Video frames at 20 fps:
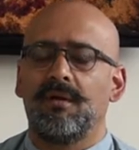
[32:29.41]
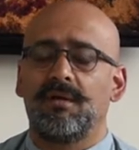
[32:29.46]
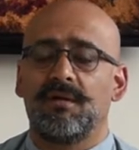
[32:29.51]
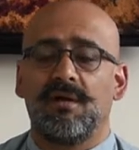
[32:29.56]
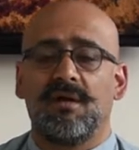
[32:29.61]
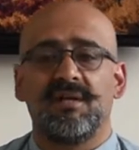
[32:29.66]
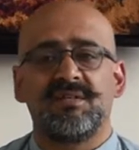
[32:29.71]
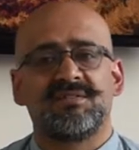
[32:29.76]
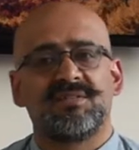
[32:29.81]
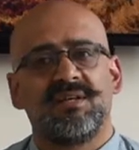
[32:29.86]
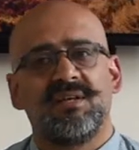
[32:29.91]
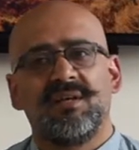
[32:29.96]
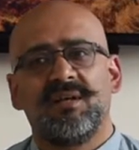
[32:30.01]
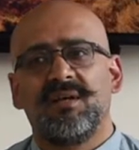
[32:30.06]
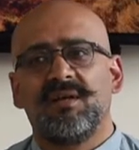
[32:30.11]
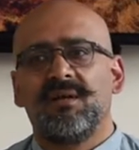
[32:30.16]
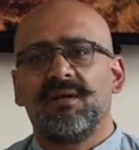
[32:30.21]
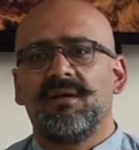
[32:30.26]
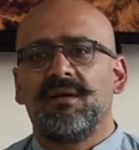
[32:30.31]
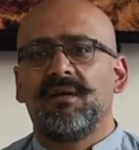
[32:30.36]
Guys,
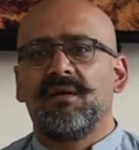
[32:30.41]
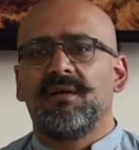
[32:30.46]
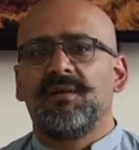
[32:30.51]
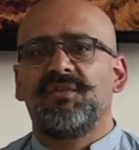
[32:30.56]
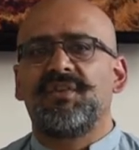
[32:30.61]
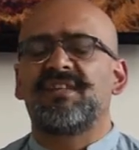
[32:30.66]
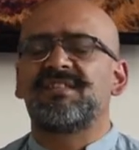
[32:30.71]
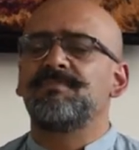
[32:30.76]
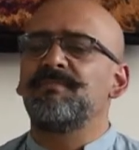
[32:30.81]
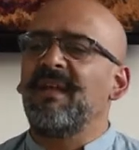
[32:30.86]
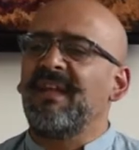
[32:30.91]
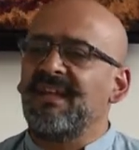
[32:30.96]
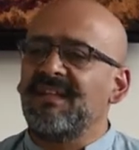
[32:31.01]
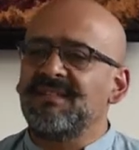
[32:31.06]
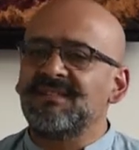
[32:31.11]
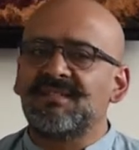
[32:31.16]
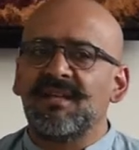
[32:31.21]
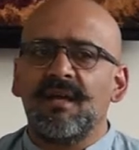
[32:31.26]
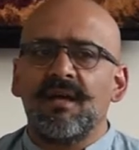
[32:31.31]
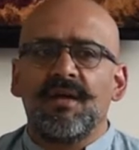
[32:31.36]
this
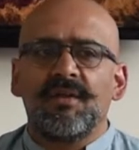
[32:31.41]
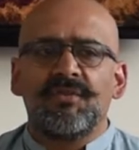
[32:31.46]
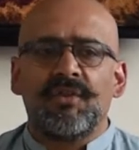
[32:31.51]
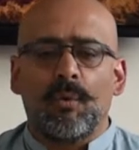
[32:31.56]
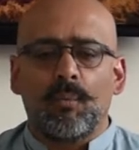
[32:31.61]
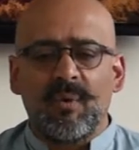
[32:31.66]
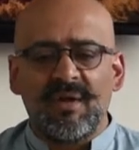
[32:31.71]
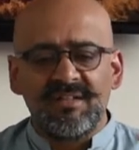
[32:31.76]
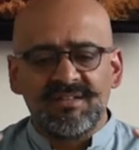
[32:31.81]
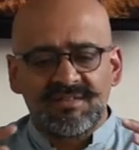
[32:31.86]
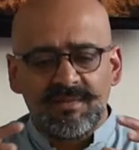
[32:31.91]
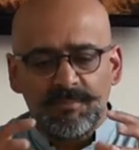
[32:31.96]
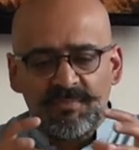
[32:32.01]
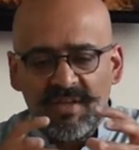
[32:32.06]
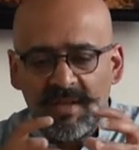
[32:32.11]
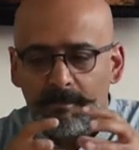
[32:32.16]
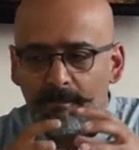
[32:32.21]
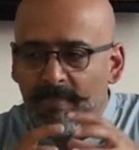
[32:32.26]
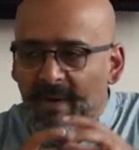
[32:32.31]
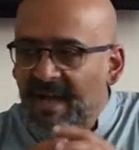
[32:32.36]
means that when
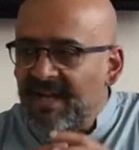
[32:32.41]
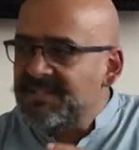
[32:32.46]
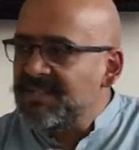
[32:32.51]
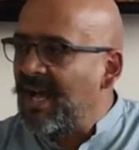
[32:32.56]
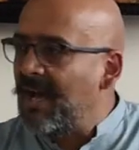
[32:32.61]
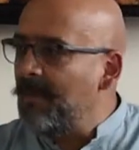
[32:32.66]
something bad